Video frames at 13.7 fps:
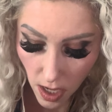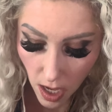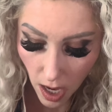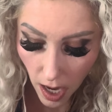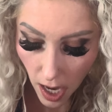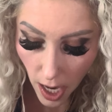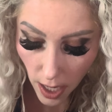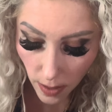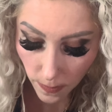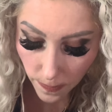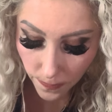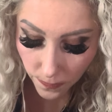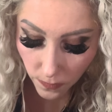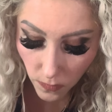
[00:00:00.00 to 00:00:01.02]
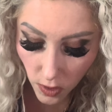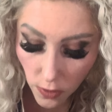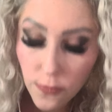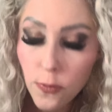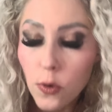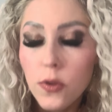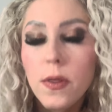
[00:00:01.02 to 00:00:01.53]

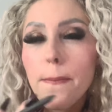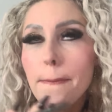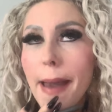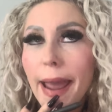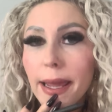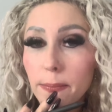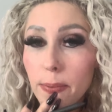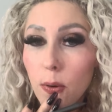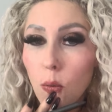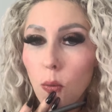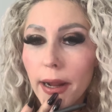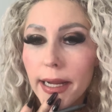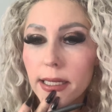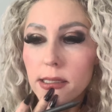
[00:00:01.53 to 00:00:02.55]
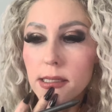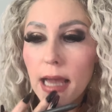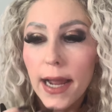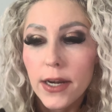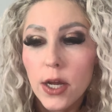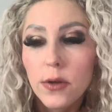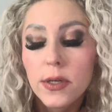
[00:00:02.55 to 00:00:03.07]
For the main points,
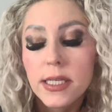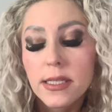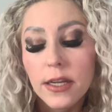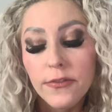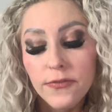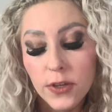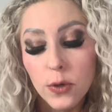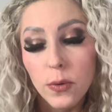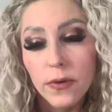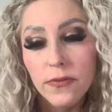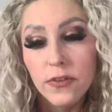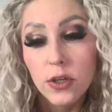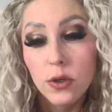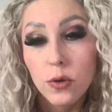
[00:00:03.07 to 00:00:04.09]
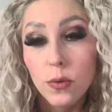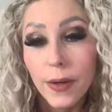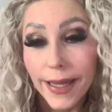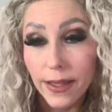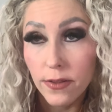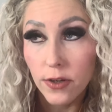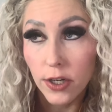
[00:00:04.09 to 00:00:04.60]
I noticed a few of you
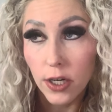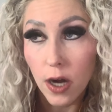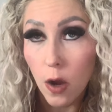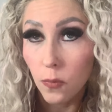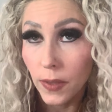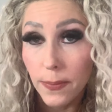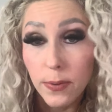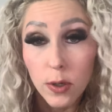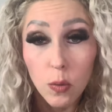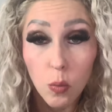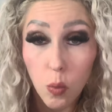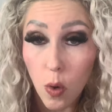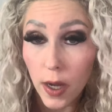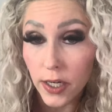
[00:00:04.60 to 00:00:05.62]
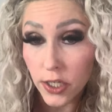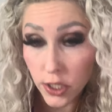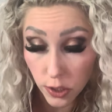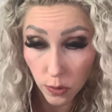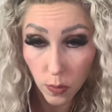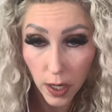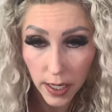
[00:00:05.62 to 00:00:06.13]
either only put 1 or
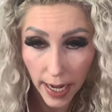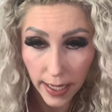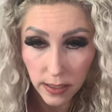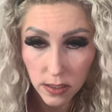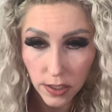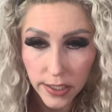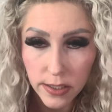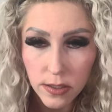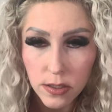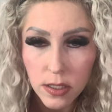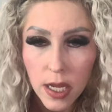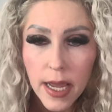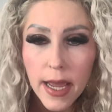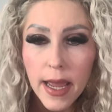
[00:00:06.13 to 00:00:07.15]
2 word answers.